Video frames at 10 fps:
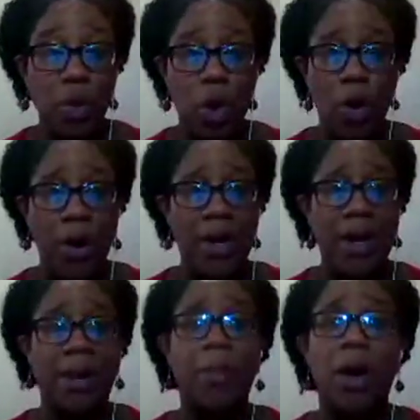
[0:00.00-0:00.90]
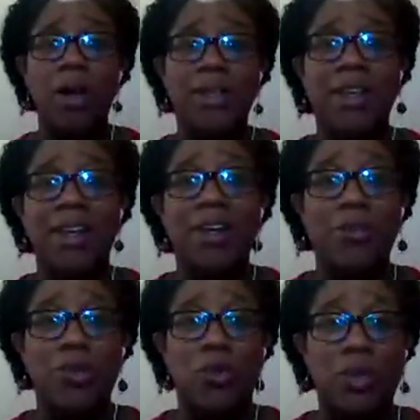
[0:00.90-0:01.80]
All right, and I'm asking it
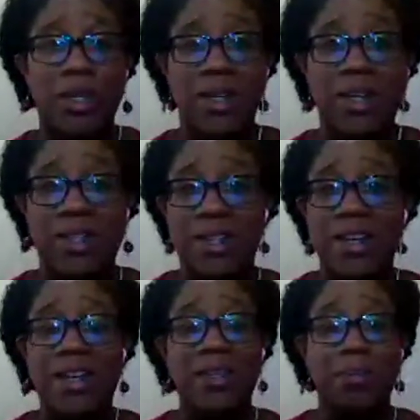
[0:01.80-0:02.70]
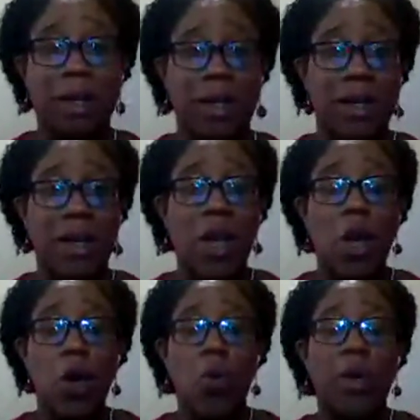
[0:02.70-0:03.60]
of you today. Today is Monday.
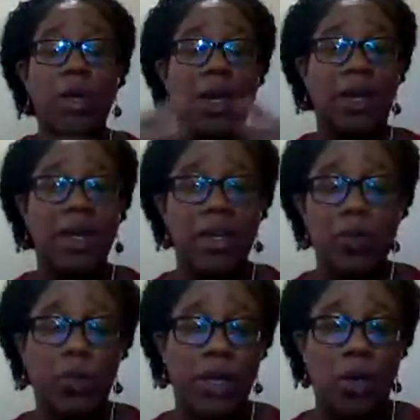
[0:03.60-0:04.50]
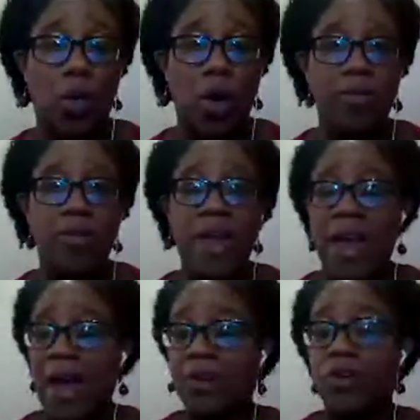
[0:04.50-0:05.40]
We're kicking the week off,
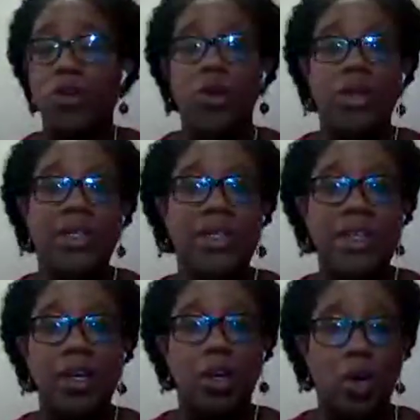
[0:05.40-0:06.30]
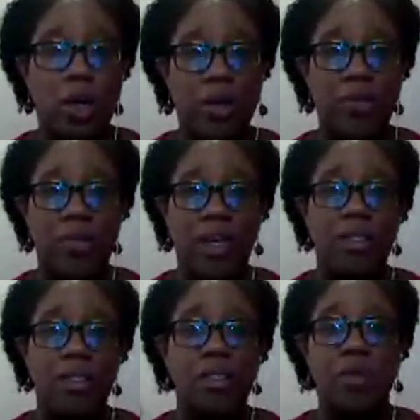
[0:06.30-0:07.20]
and you're going to see a lot of
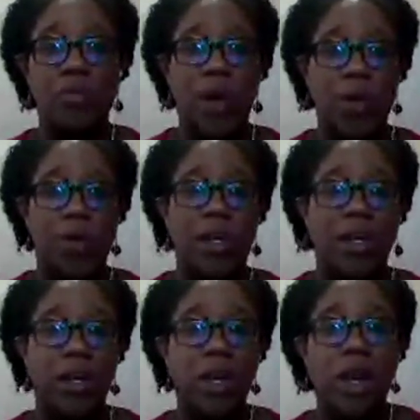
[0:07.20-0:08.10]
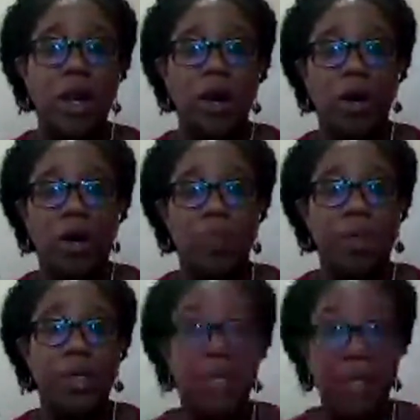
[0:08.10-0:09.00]
things surrounding
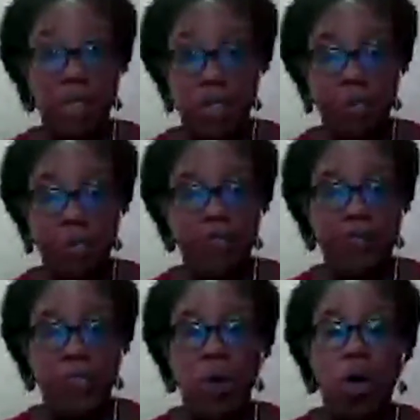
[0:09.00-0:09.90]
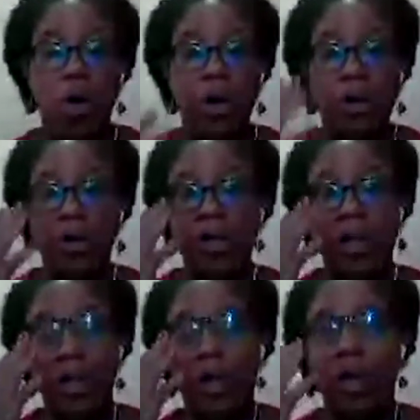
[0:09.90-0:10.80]
leadership on
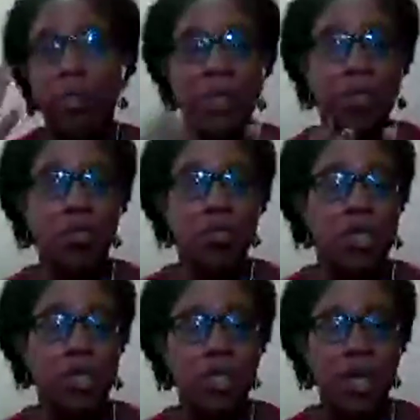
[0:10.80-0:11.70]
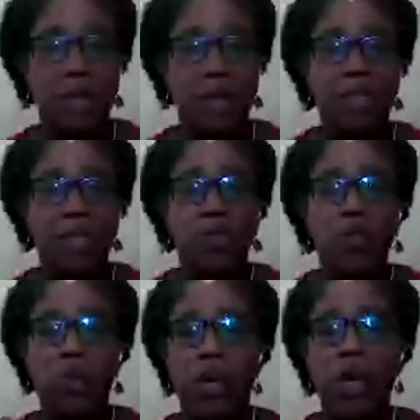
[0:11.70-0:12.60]
my social channels this
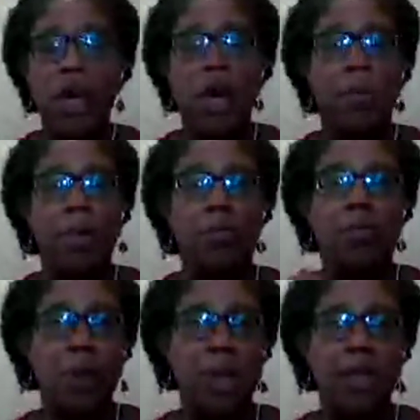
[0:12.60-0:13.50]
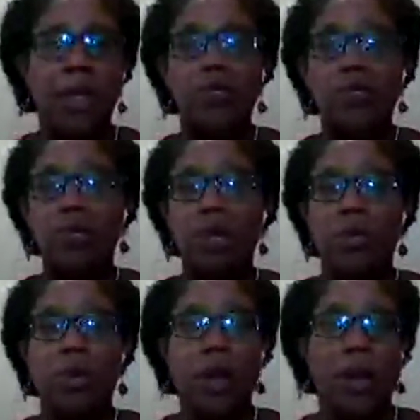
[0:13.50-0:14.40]
week. But really and truly,
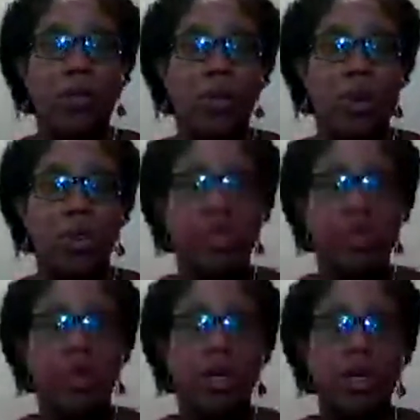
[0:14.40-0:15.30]
what I want to